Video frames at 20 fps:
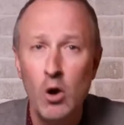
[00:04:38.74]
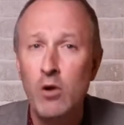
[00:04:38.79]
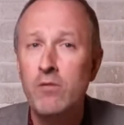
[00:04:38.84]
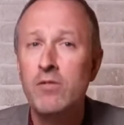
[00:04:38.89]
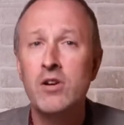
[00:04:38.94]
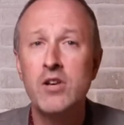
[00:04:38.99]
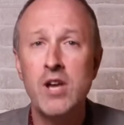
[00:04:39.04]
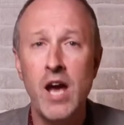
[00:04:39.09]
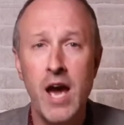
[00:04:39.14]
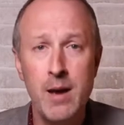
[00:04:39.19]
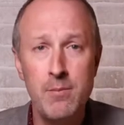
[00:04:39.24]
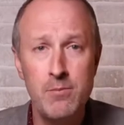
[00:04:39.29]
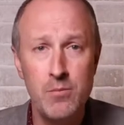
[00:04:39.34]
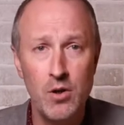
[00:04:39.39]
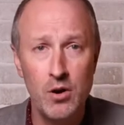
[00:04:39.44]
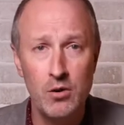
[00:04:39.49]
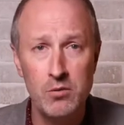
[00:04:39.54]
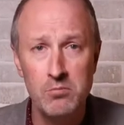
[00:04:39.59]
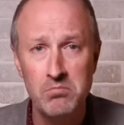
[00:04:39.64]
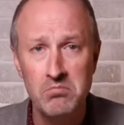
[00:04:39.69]
Over time,
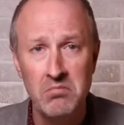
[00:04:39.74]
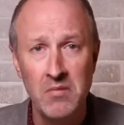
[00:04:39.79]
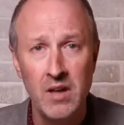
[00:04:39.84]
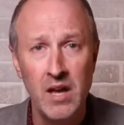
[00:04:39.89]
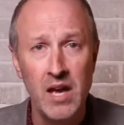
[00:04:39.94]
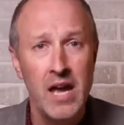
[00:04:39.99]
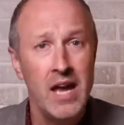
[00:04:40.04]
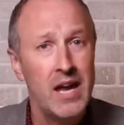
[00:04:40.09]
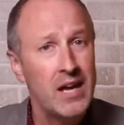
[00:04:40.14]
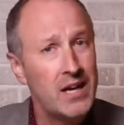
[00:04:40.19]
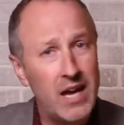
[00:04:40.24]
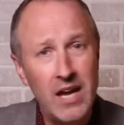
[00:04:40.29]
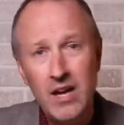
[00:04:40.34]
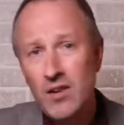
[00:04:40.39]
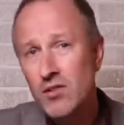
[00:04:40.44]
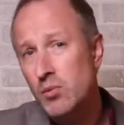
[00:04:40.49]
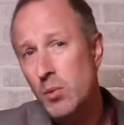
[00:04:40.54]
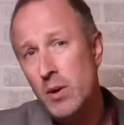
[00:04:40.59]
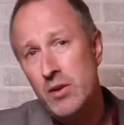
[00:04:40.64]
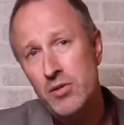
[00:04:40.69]
though,
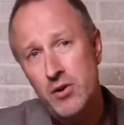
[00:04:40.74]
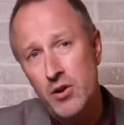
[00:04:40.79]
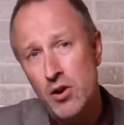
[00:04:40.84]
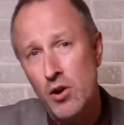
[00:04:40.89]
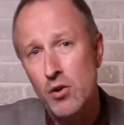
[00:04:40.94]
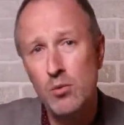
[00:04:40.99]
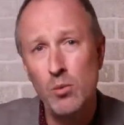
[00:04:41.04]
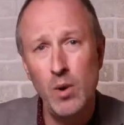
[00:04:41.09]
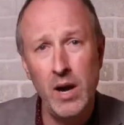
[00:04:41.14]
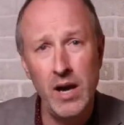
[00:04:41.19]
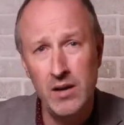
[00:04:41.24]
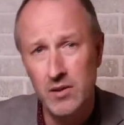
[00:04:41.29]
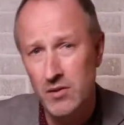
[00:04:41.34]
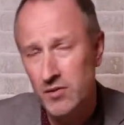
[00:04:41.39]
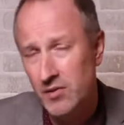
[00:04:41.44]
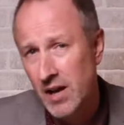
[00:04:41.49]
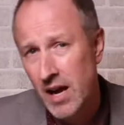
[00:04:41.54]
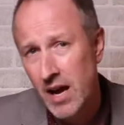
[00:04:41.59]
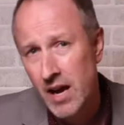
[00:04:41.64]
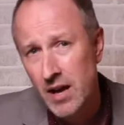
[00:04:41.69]
kings went their own way
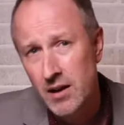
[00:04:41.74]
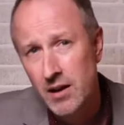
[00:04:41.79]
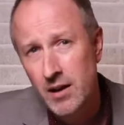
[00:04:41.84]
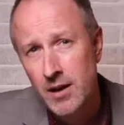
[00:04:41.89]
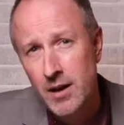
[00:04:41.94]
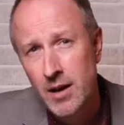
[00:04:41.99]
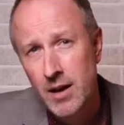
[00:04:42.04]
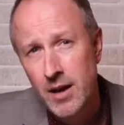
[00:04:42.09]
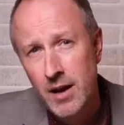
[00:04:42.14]
instead,